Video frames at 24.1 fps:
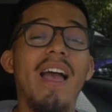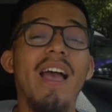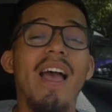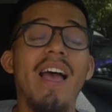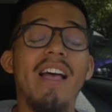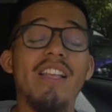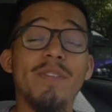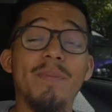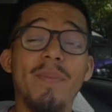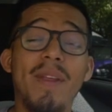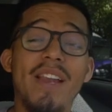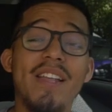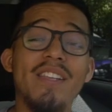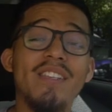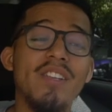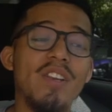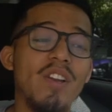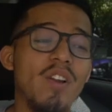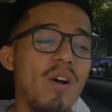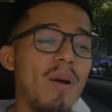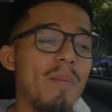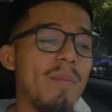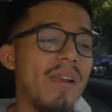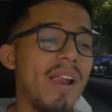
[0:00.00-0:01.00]

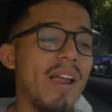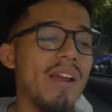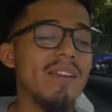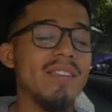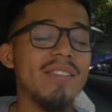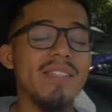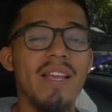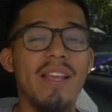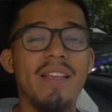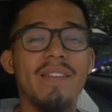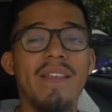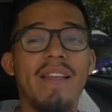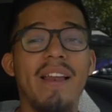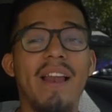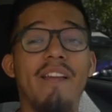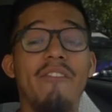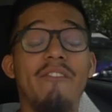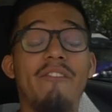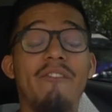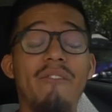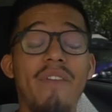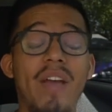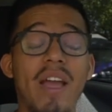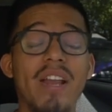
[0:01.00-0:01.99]
glad to say that
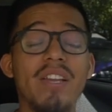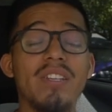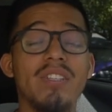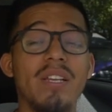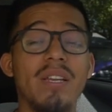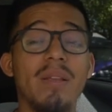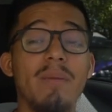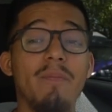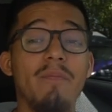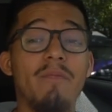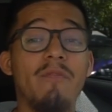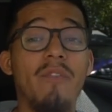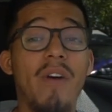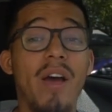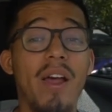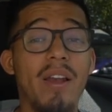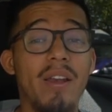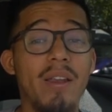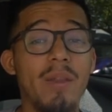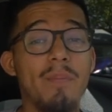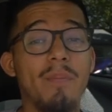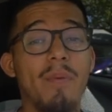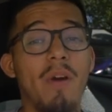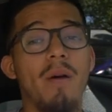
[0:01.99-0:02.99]
I've actually
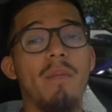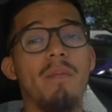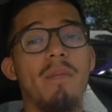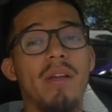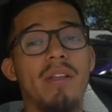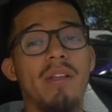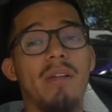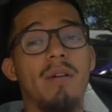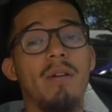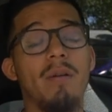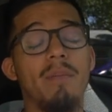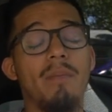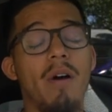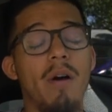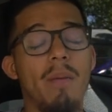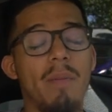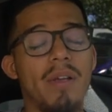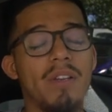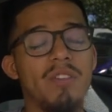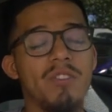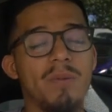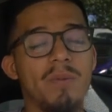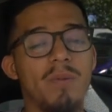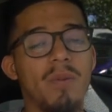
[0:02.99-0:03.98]
finally bought
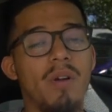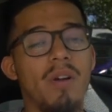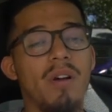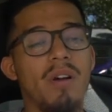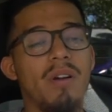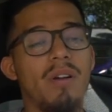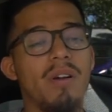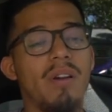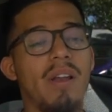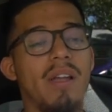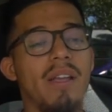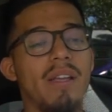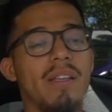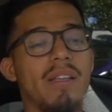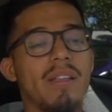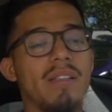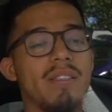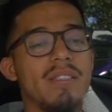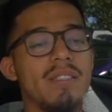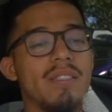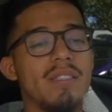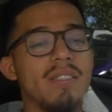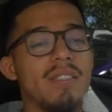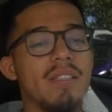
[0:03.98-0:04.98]
my dream car. Like,
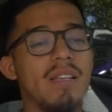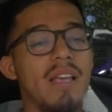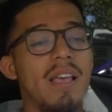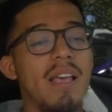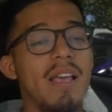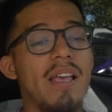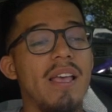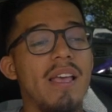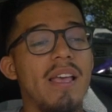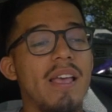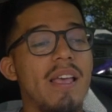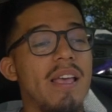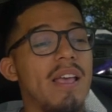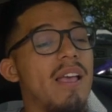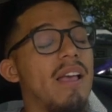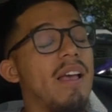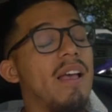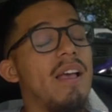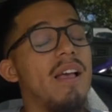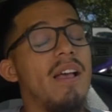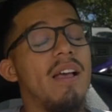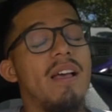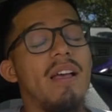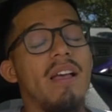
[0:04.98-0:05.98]
it's
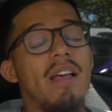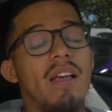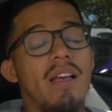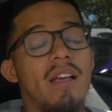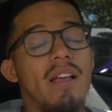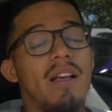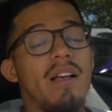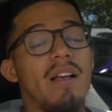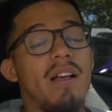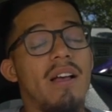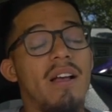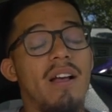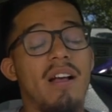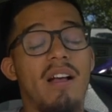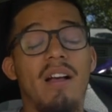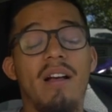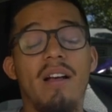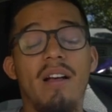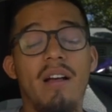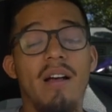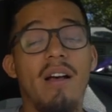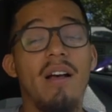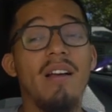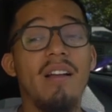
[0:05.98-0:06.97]

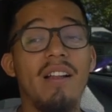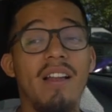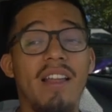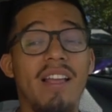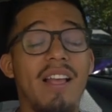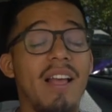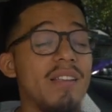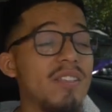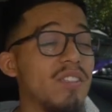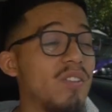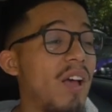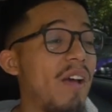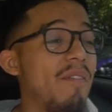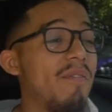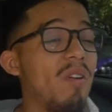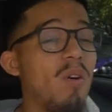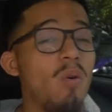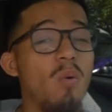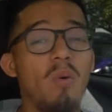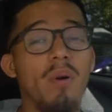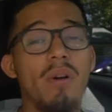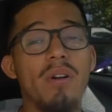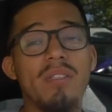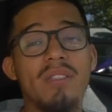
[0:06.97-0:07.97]
I still have
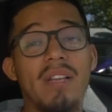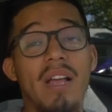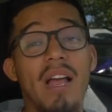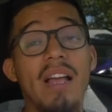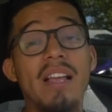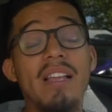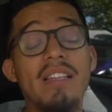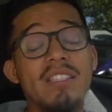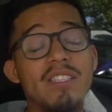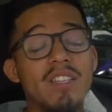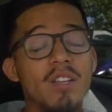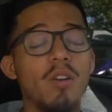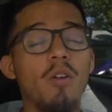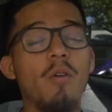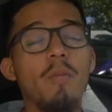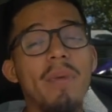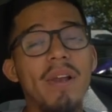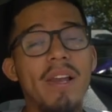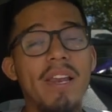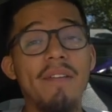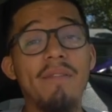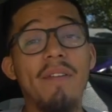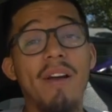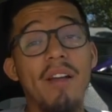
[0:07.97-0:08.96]
no words. I still don't
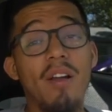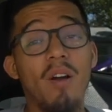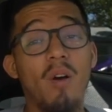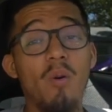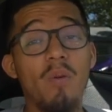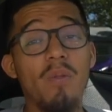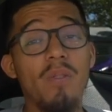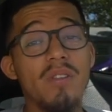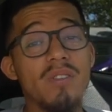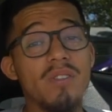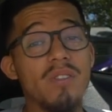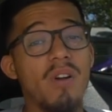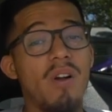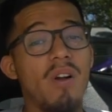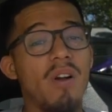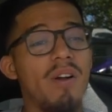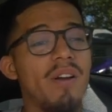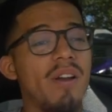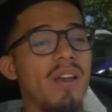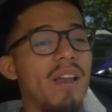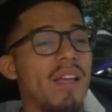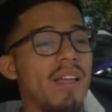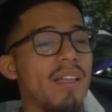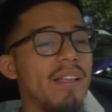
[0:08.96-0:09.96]
believe I own this
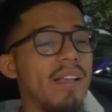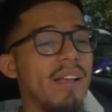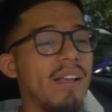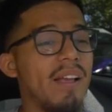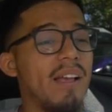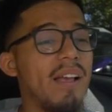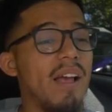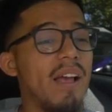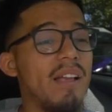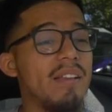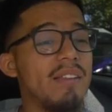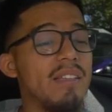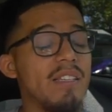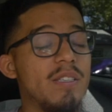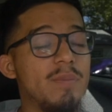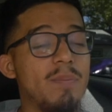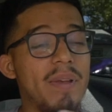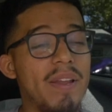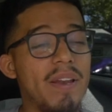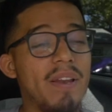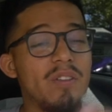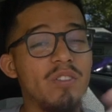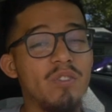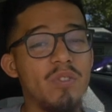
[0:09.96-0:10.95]
car. Like, this has
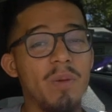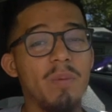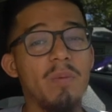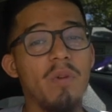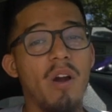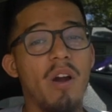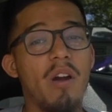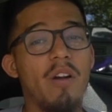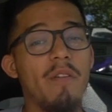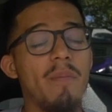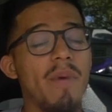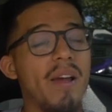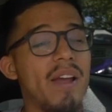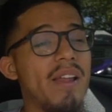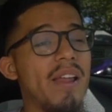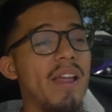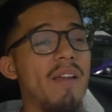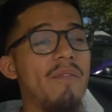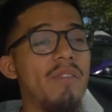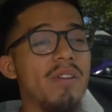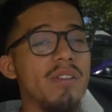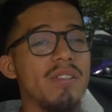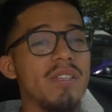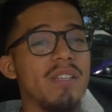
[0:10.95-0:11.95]
been a dream car of mine
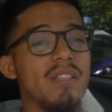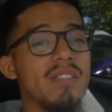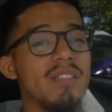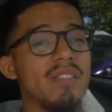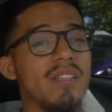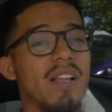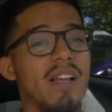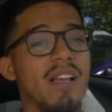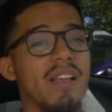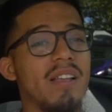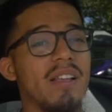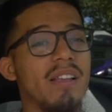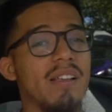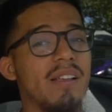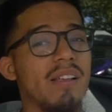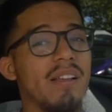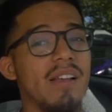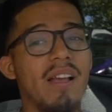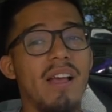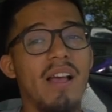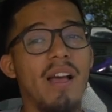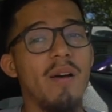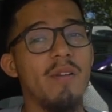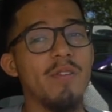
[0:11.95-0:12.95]
ever since, like,
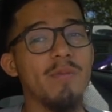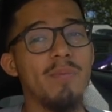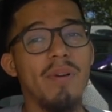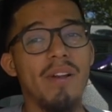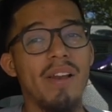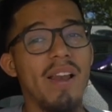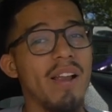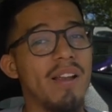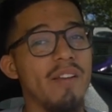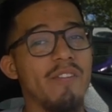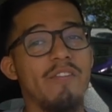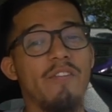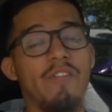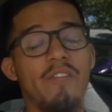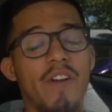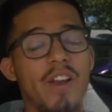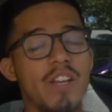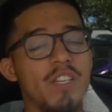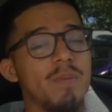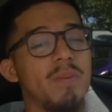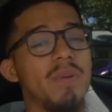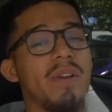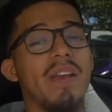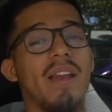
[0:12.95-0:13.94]
I was probably like a
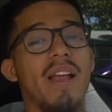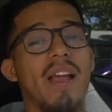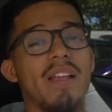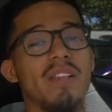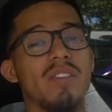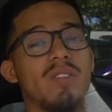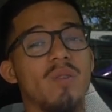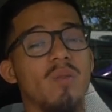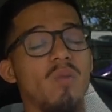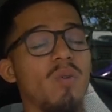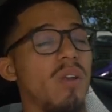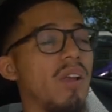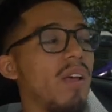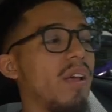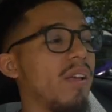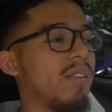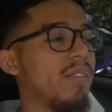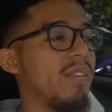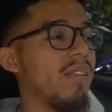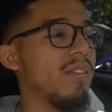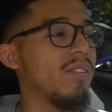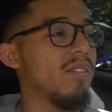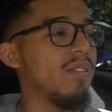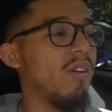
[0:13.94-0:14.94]
freshman in high school.
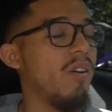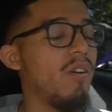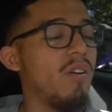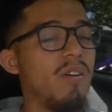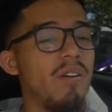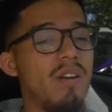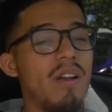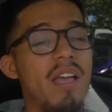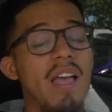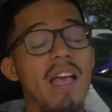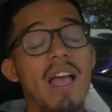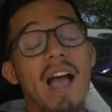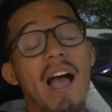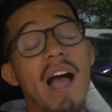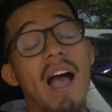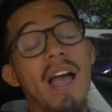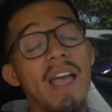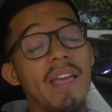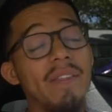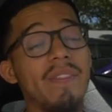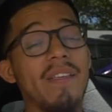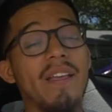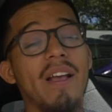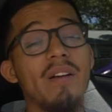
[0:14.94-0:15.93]
Like, this car,
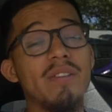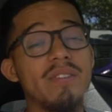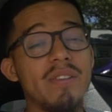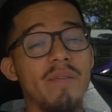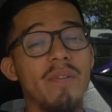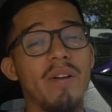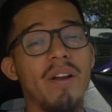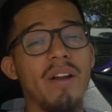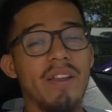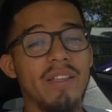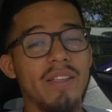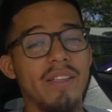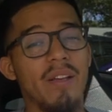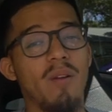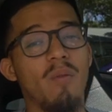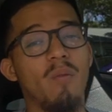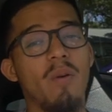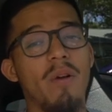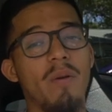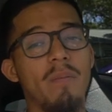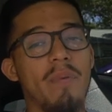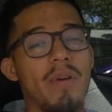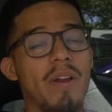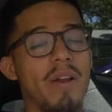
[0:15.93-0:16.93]
I didn't think I was ever gonna get
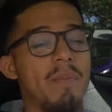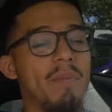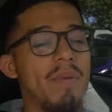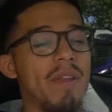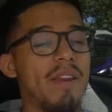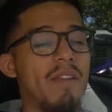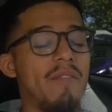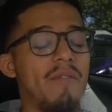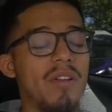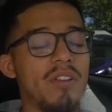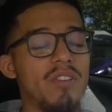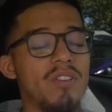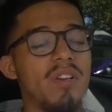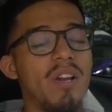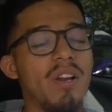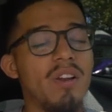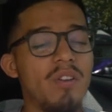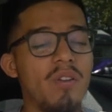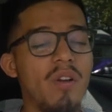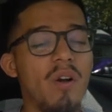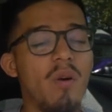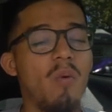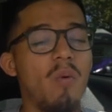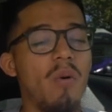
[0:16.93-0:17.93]
one, but I mean, eventually I
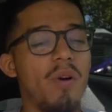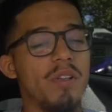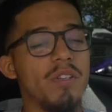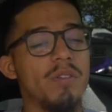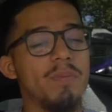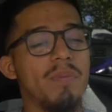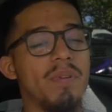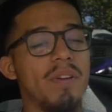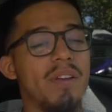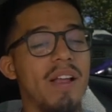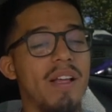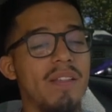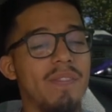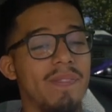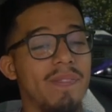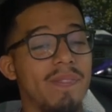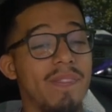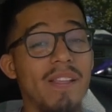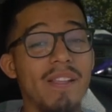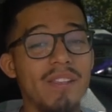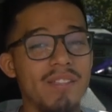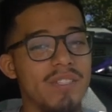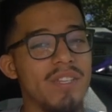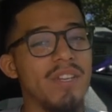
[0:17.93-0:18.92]
knew I was, but
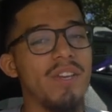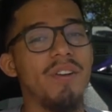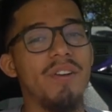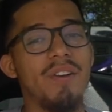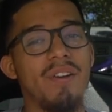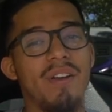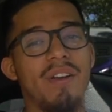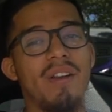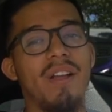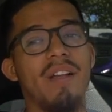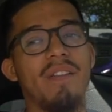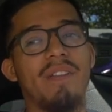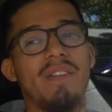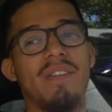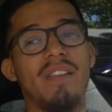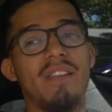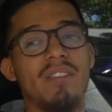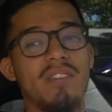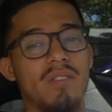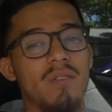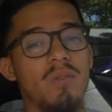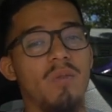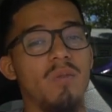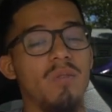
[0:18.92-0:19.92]
not this year and not
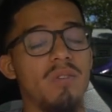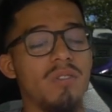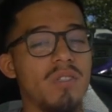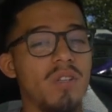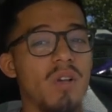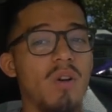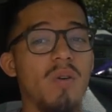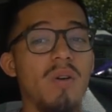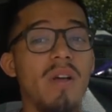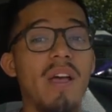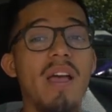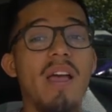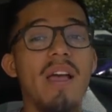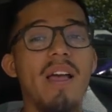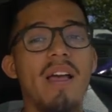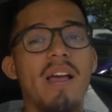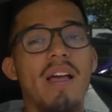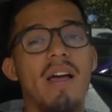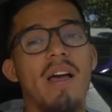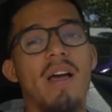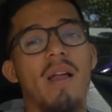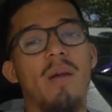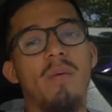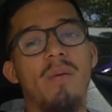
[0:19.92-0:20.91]
this soon. So
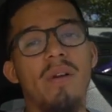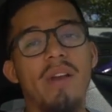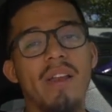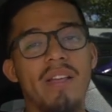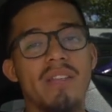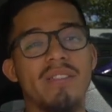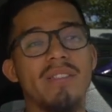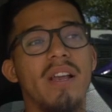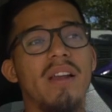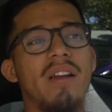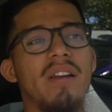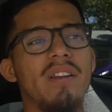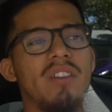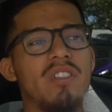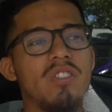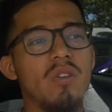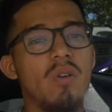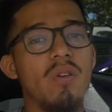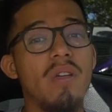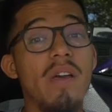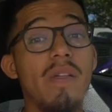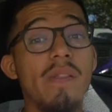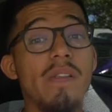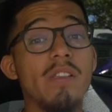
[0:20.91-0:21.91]
I'm really excited to
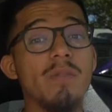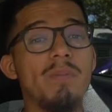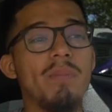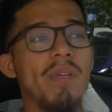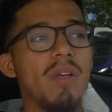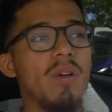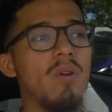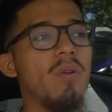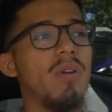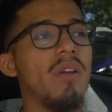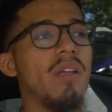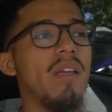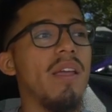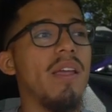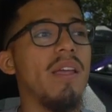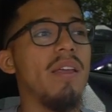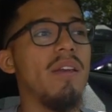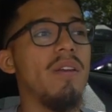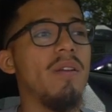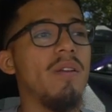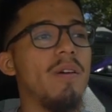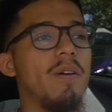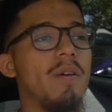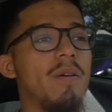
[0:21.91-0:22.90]
show you this build.
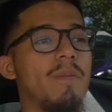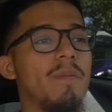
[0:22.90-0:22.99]
And